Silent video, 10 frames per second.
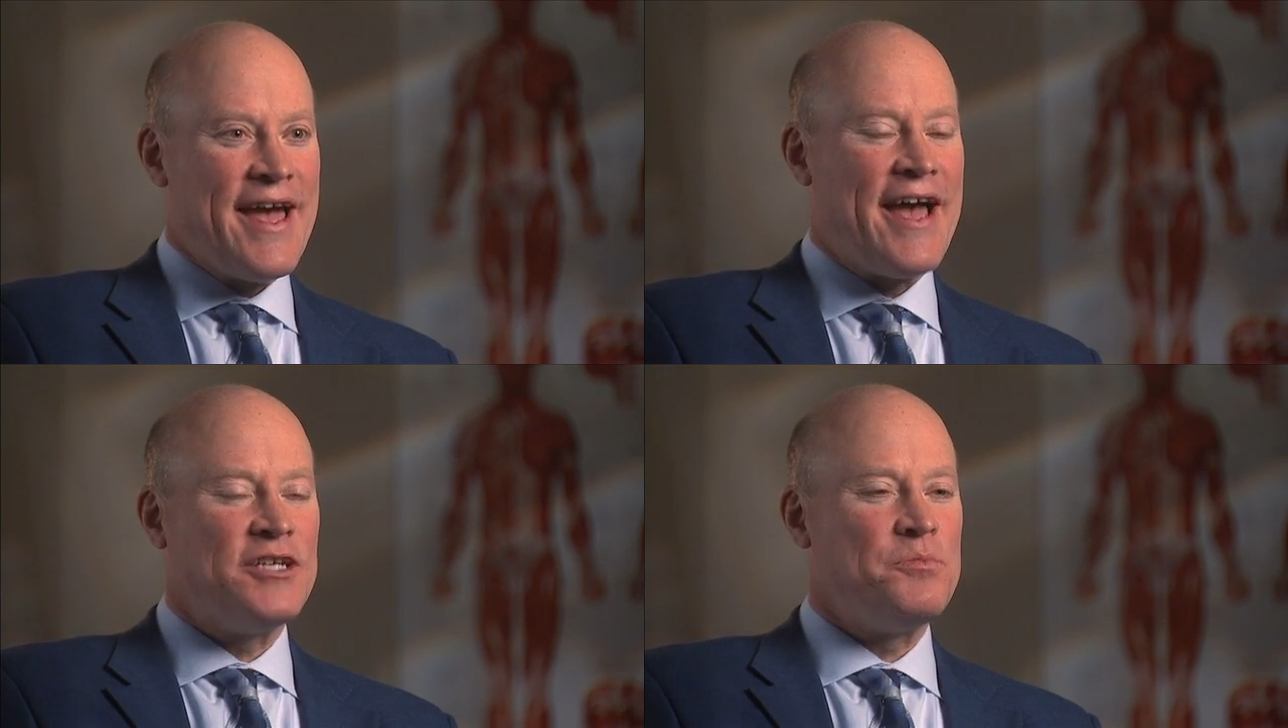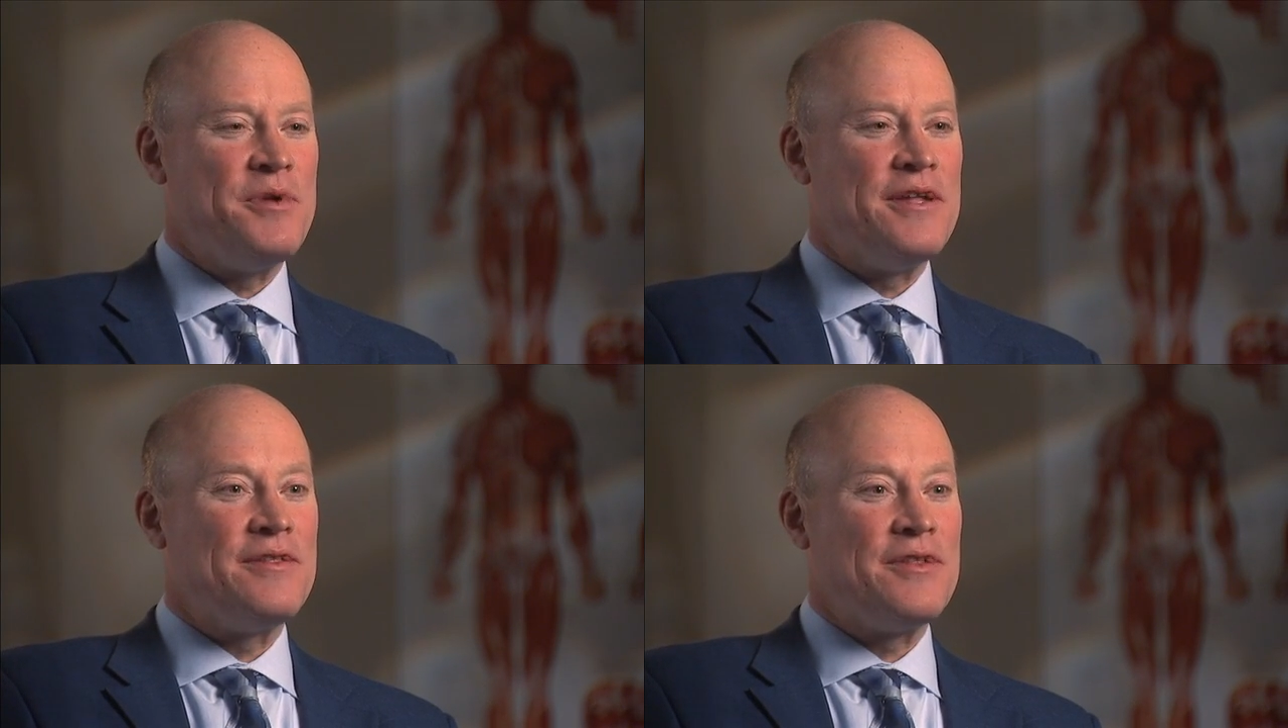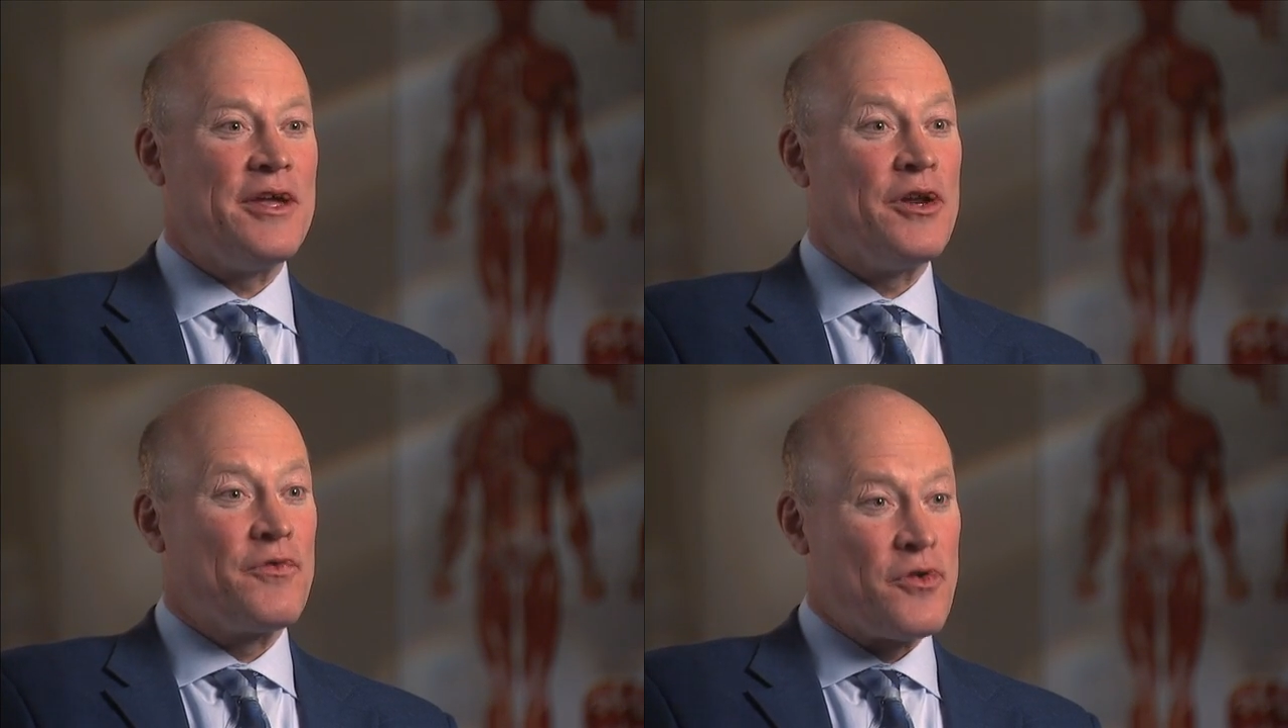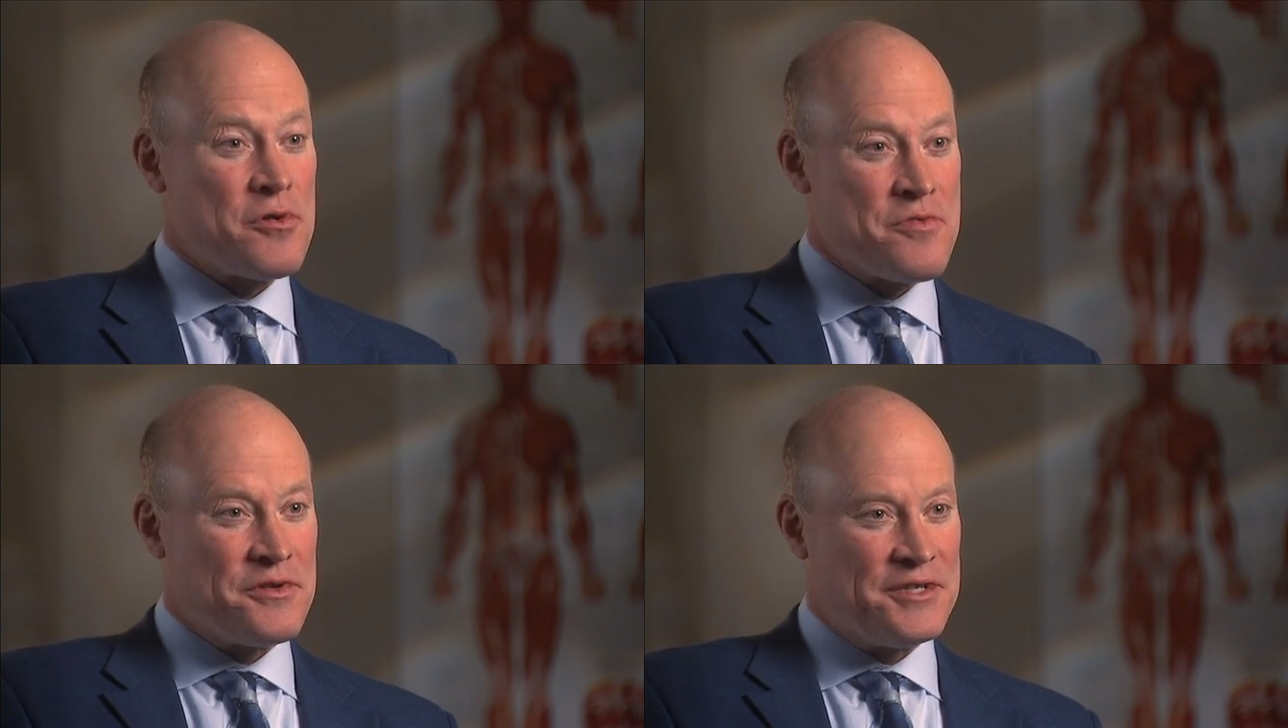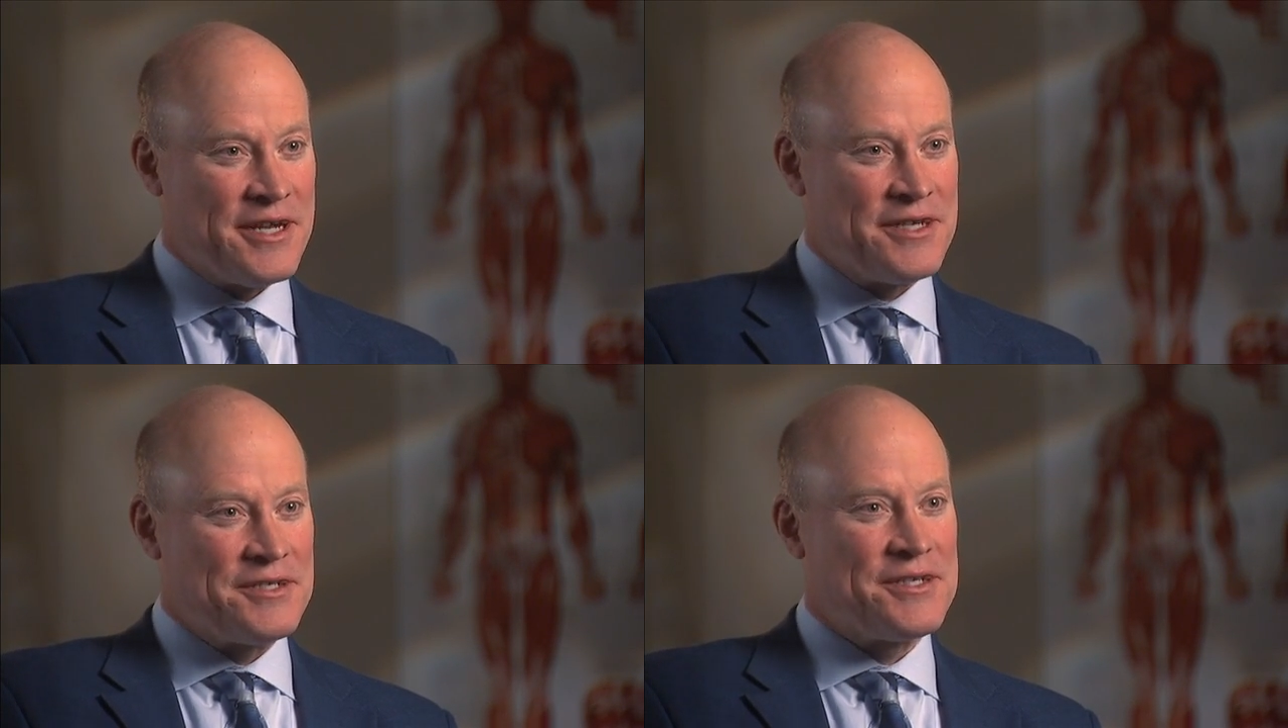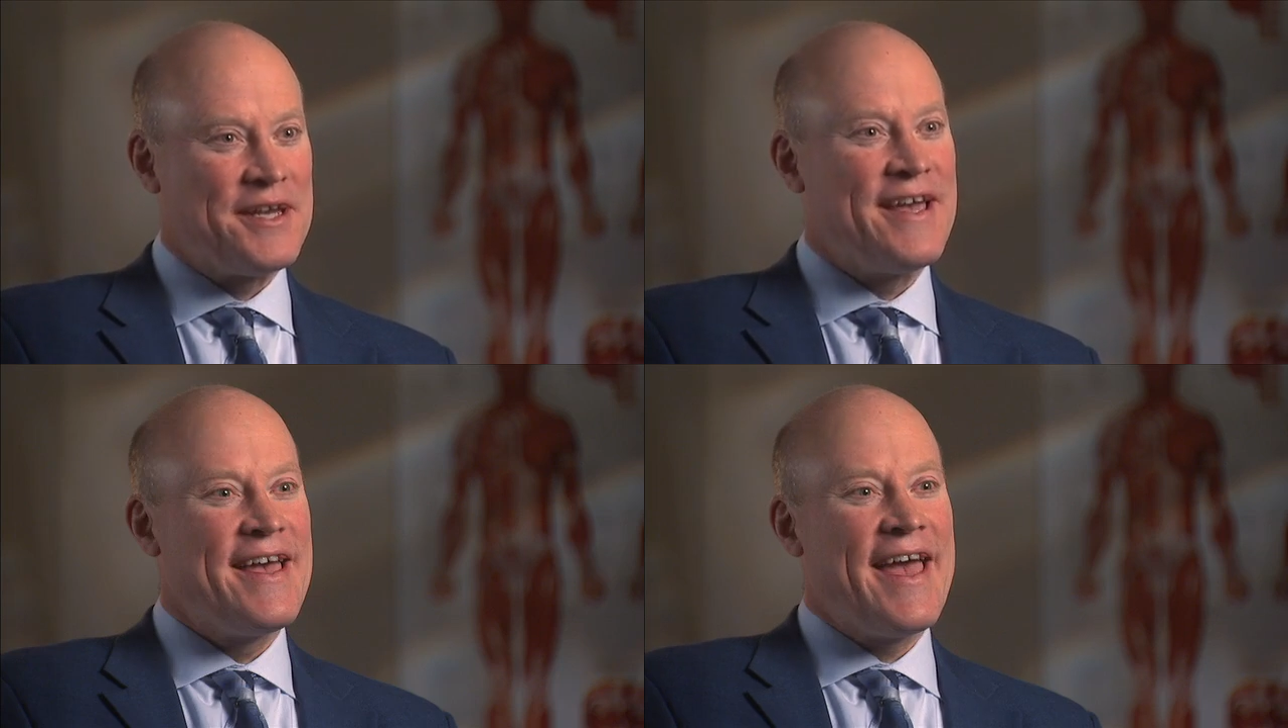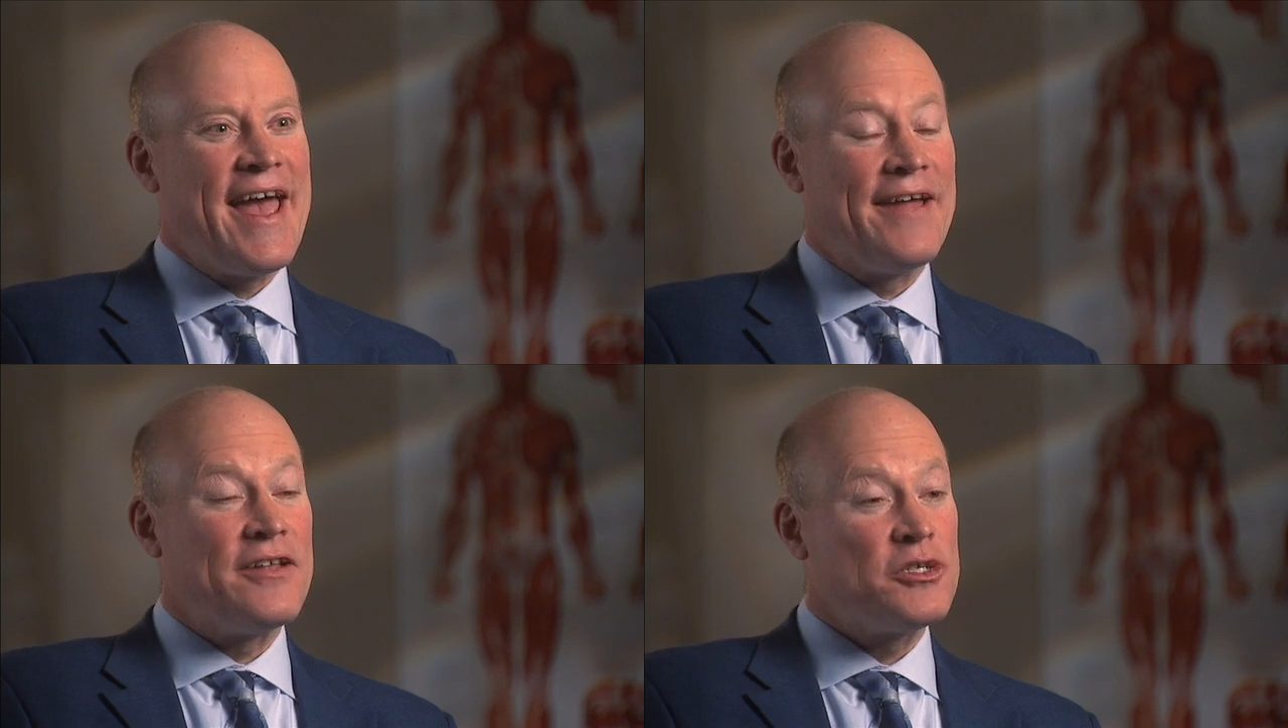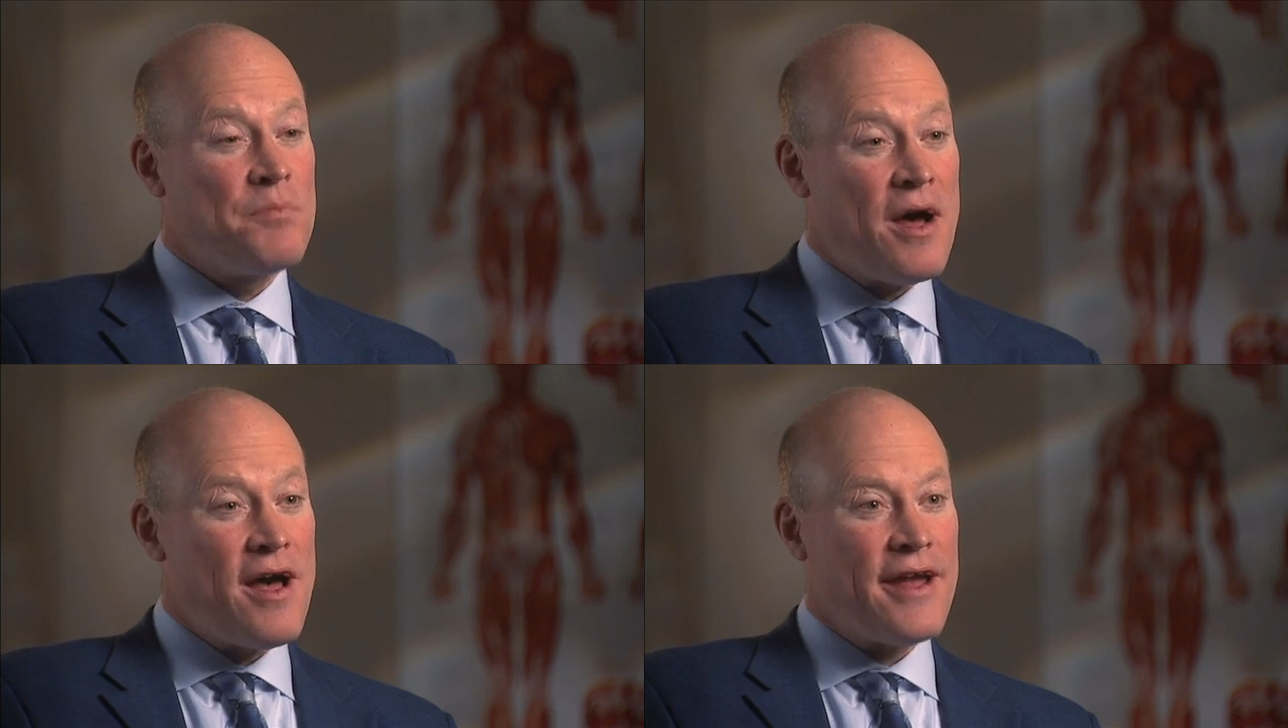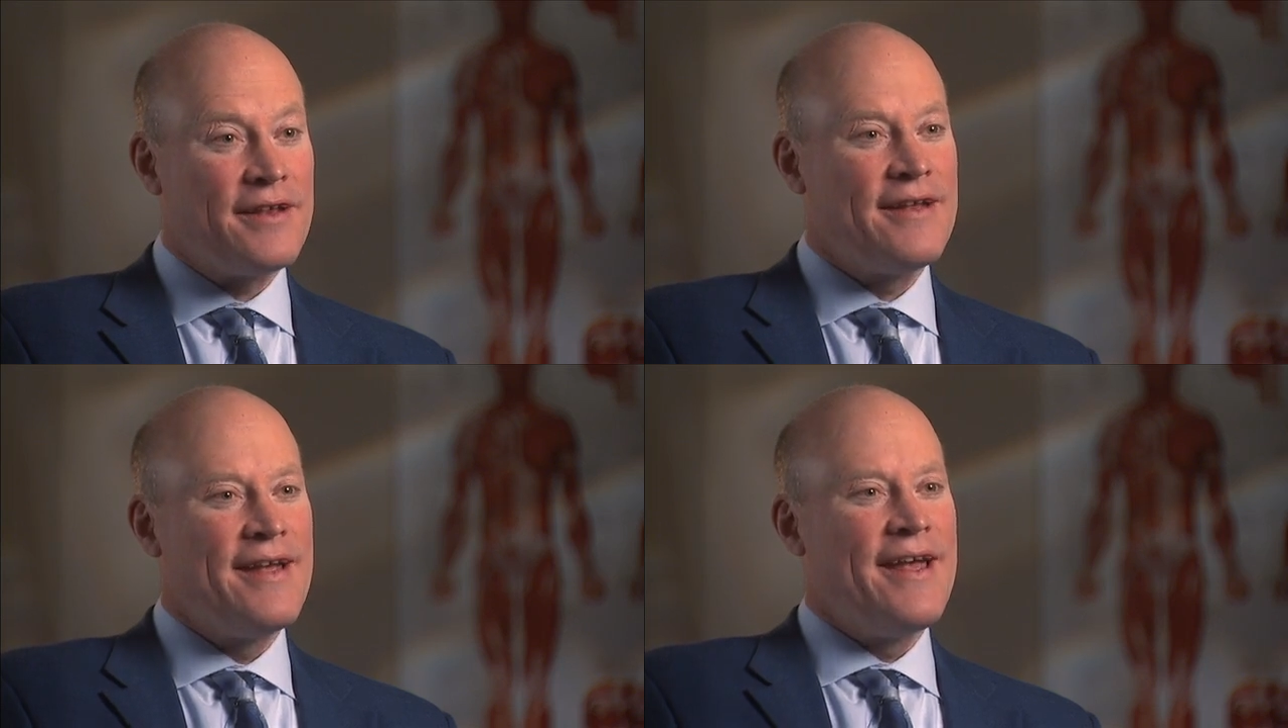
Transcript: has been the intervertebral disc and the spine,